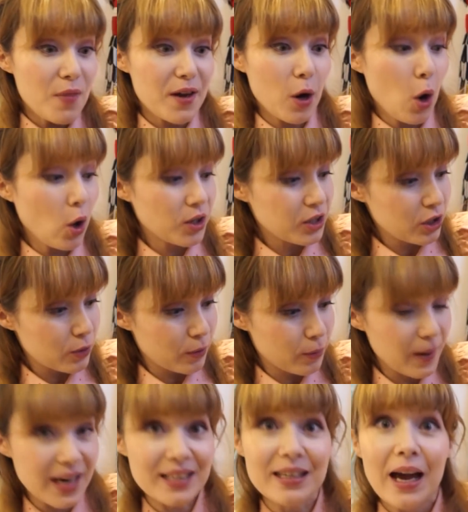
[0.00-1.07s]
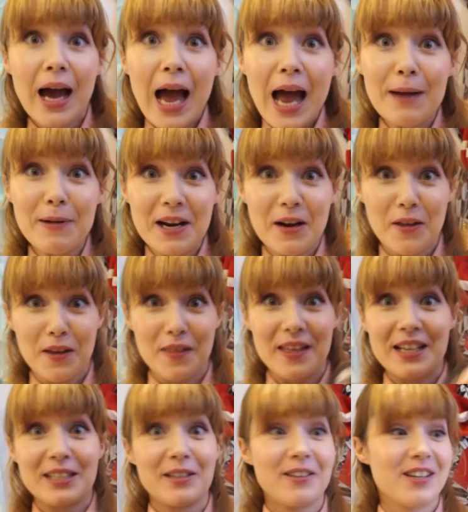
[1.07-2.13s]
They're horses with wings. And we got the
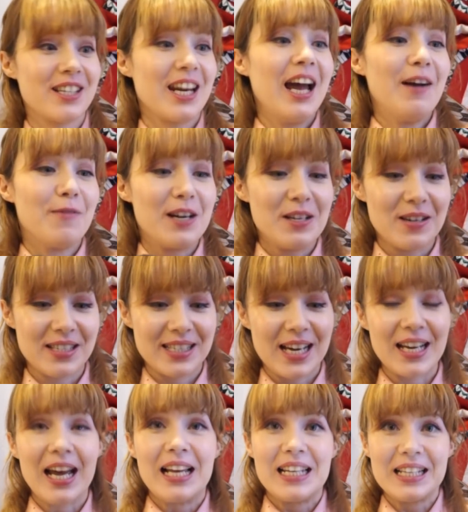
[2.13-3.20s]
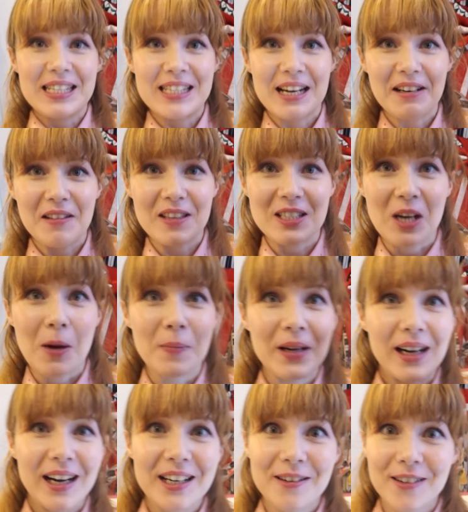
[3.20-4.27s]
things. Oh gosh, where do I start? Let's start at the top.
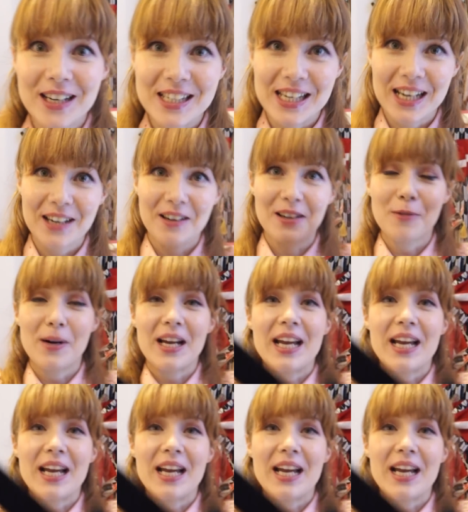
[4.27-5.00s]
I don't want to take it all away